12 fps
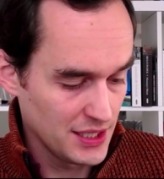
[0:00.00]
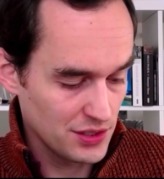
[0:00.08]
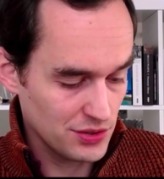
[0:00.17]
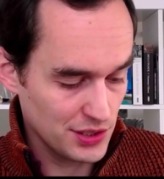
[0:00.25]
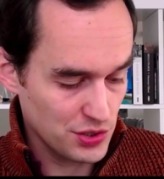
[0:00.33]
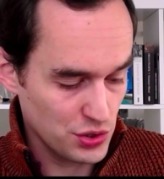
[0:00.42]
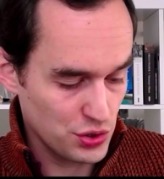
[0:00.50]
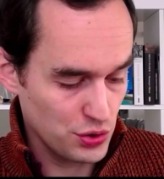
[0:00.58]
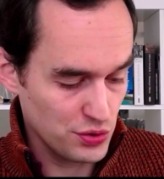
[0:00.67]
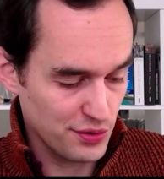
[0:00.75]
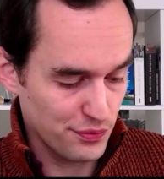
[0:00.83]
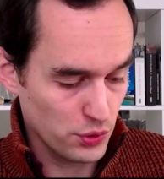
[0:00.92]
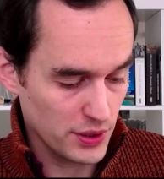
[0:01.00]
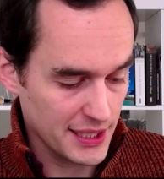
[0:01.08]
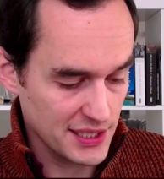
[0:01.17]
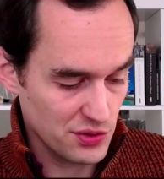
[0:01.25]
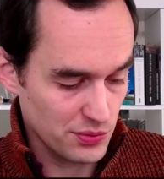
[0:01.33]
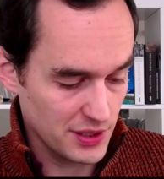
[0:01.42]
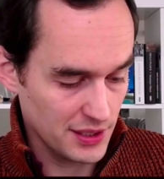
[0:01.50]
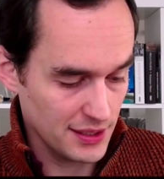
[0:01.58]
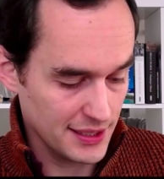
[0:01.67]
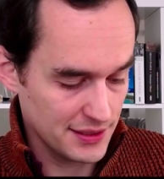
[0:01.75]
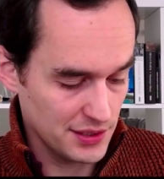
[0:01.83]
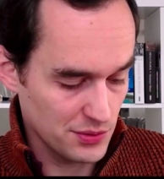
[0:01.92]
So let's just choose the forecast one. I
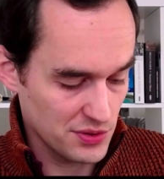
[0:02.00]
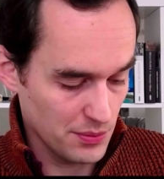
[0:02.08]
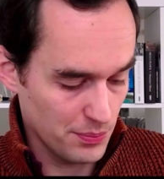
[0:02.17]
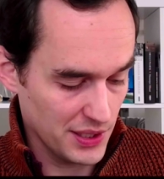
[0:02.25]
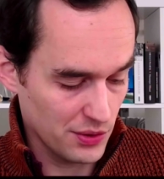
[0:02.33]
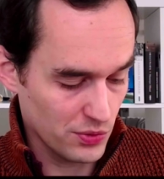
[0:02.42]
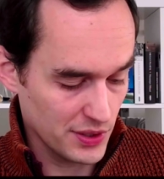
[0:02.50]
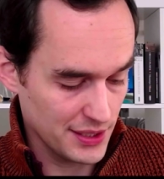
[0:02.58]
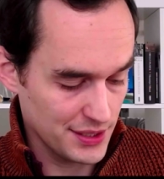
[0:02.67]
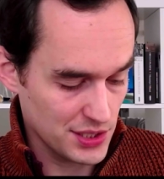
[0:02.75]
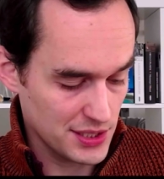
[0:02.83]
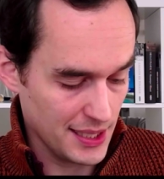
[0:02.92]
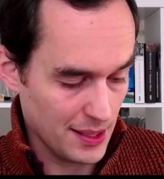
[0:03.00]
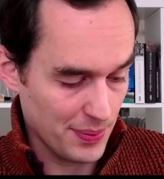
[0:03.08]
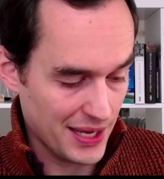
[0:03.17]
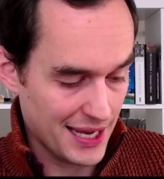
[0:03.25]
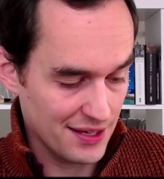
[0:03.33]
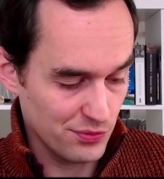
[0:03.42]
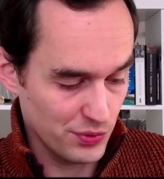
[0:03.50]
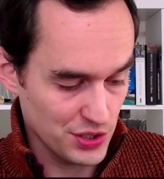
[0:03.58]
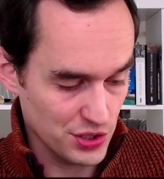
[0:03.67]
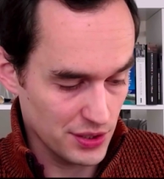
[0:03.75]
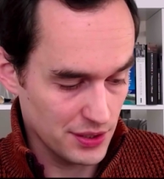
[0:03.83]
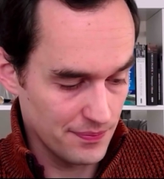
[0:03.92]
like to use the big one and just tap add
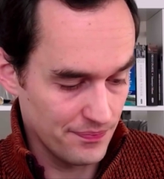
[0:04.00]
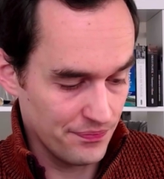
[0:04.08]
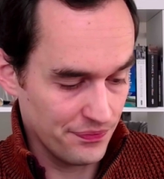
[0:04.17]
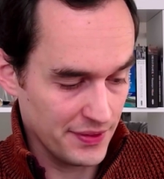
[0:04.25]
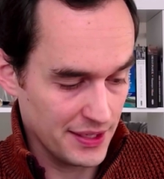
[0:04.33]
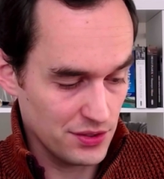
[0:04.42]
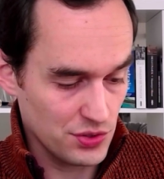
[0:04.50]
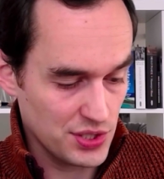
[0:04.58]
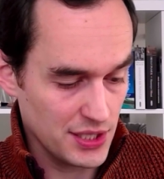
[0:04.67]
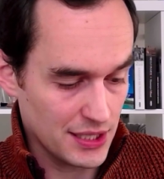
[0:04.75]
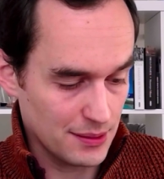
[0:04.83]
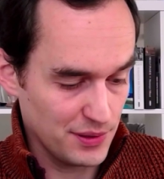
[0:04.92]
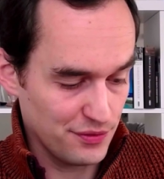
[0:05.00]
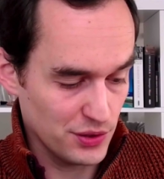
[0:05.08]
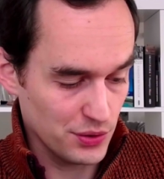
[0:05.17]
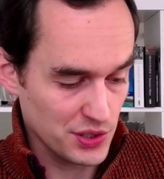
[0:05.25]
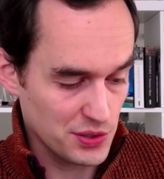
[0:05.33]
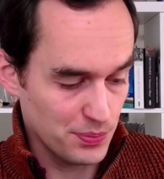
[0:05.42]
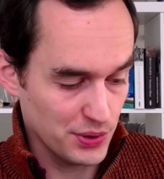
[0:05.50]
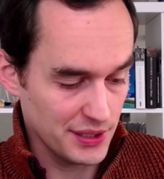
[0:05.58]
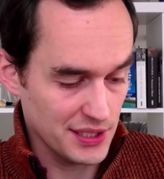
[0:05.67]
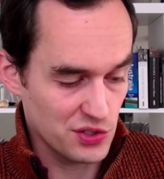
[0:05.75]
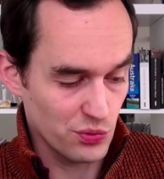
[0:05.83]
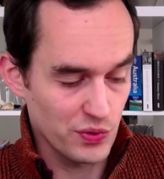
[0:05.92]
widget. And you'll see OmniFocus put
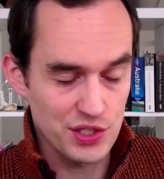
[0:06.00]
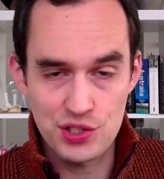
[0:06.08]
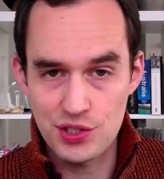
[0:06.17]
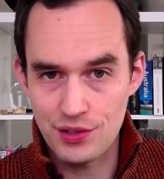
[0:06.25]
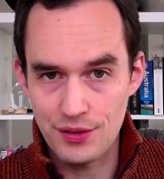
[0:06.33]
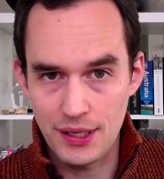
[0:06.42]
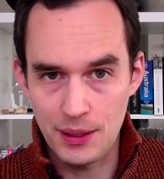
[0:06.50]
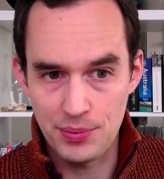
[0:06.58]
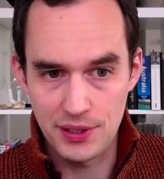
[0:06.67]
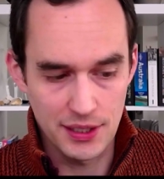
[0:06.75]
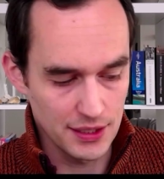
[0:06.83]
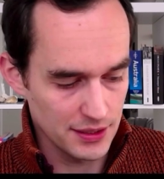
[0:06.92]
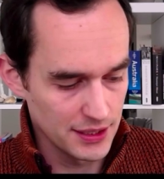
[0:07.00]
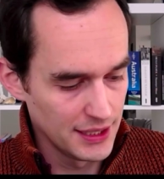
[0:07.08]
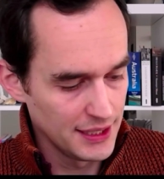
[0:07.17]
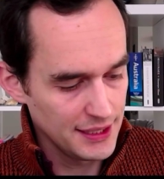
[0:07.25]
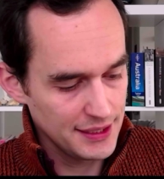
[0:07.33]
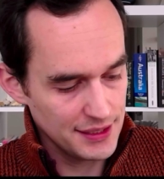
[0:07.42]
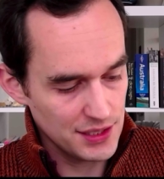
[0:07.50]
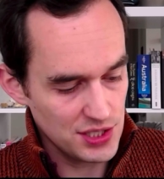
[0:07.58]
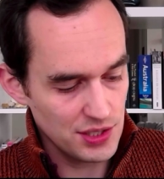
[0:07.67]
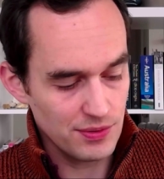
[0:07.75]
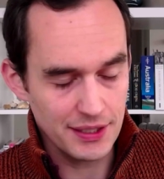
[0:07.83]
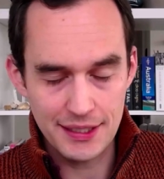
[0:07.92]
this widget up in here. You
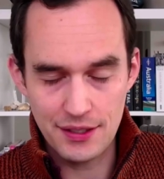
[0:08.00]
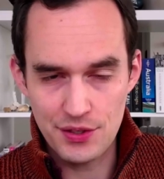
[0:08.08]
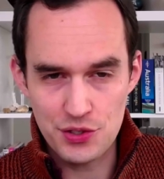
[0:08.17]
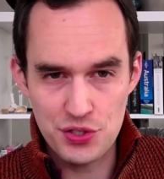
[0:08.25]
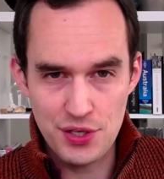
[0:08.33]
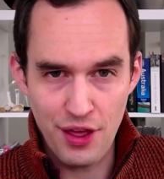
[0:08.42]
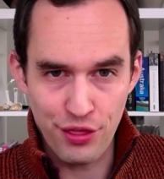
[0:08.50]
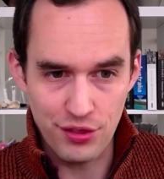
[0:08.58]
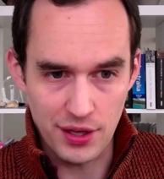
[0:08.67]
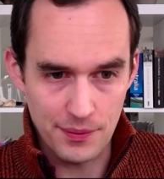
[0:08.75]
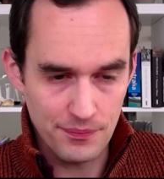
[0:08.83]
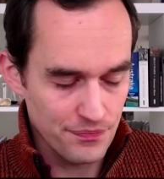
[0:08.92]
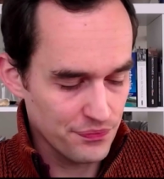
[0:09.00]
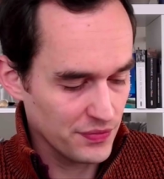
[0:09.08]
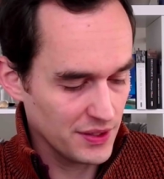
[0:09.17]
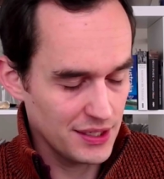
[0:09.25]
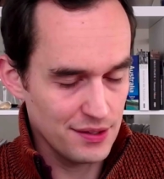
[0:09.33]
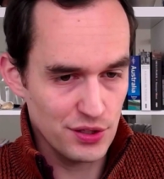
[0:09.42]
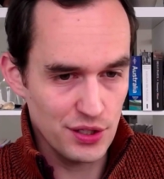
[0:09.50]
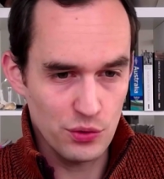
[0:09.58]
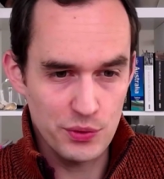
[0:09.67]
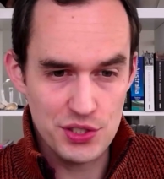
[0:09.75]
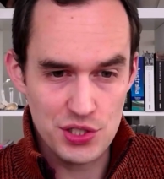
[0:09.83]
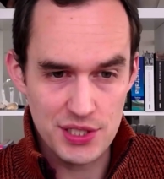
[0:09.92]
see right now there's nothing, even though
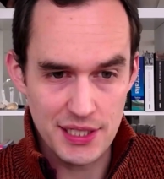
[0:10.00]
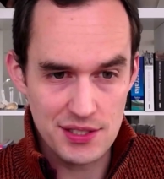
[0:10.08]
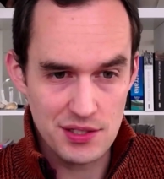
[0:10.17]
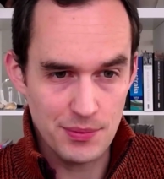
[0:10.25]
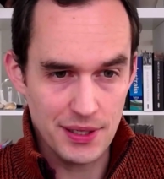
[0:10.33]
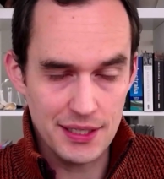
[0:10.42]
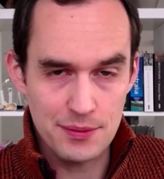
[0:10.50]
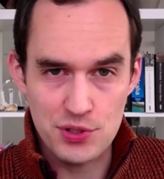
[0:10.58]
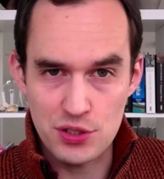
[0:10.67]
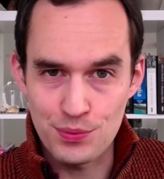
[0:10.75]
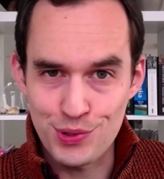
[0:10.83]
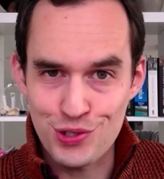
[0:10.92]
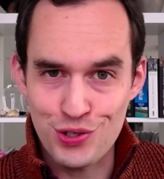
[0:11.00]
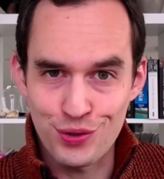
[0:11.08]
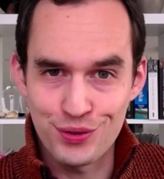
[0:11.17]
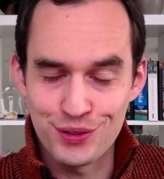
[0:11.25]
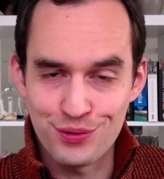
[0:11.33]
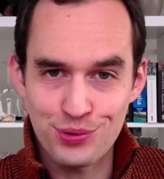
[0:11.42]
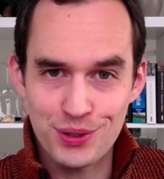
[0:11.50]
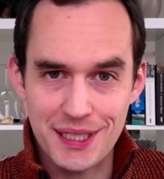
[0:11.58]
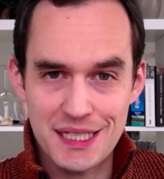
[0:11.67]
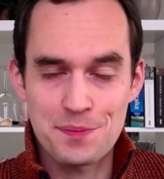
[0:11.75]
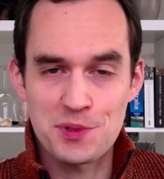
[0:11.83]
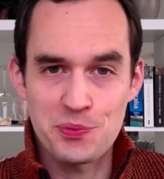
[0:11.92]
we just set some items to be shown in the
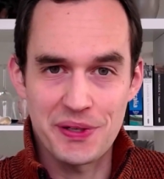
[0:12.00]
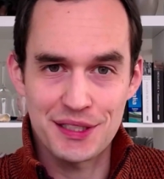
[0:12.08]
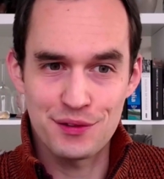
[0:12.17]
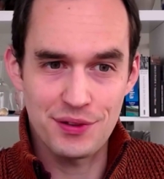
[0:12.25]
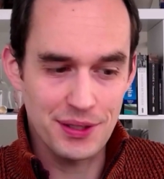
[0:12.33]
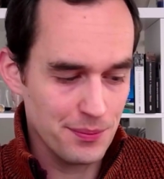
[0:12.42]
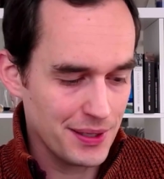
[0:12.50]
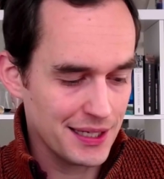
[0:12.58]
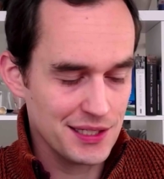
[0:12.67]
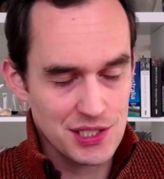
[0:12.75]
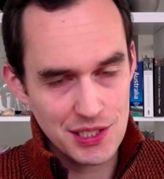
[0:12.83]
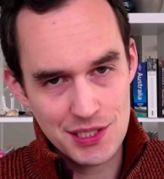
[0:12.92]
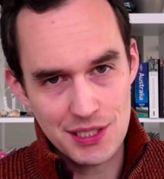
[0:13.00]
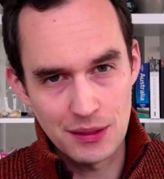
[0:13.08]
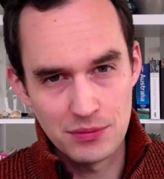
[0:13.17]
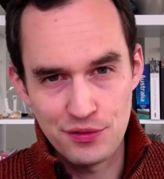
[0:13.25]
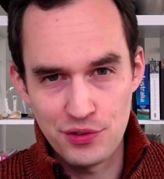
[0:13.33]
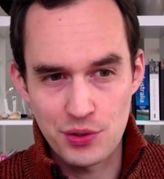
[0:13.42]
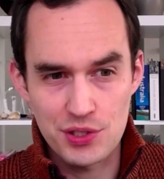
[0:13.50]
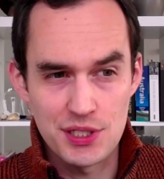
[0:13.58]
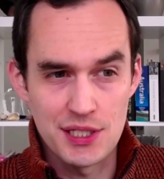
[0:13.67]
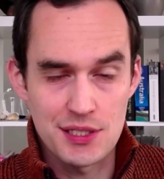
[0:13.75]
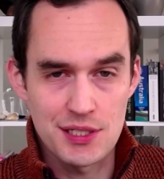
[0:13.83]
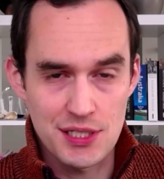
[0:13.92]
forecast perspective on the Mac. This is because OmniFocus
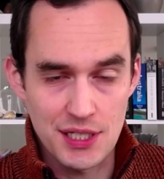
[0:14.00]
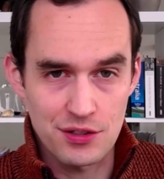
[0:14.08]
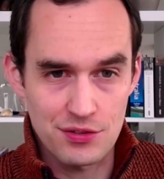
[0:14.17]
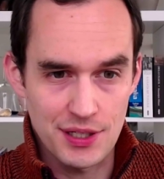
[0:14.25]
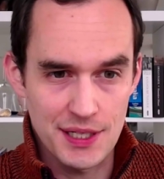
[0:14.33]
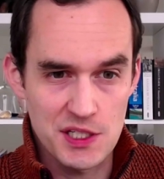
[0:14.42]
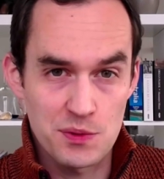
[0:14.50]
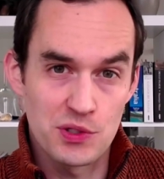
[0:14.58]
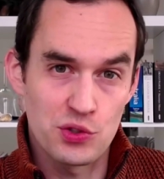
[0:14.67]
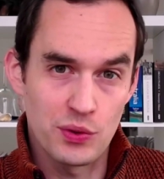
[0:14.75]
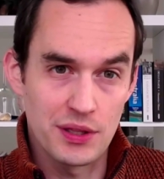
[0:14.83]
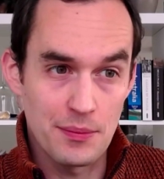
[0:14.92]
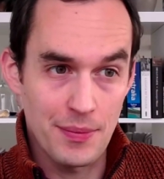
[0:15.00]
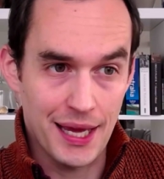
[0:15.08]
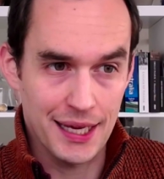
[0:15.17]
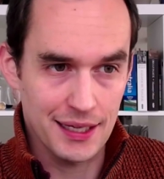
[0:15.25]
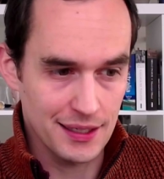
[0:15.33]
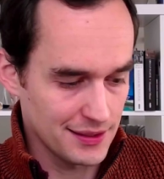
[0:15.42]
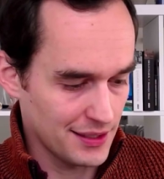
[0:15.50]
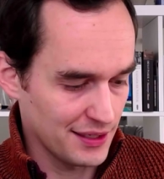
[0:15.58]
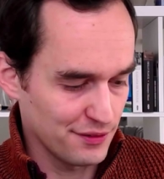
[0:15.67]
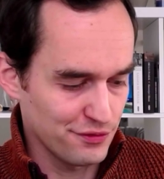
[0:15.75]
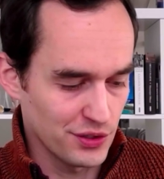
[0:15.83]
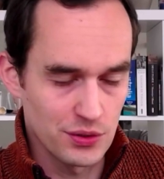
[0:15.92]
needs to synchronize between the Mac and the
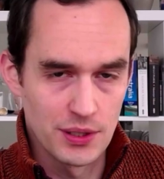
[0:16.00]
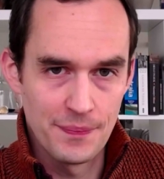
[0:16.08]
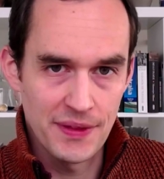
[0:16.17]
iPhone.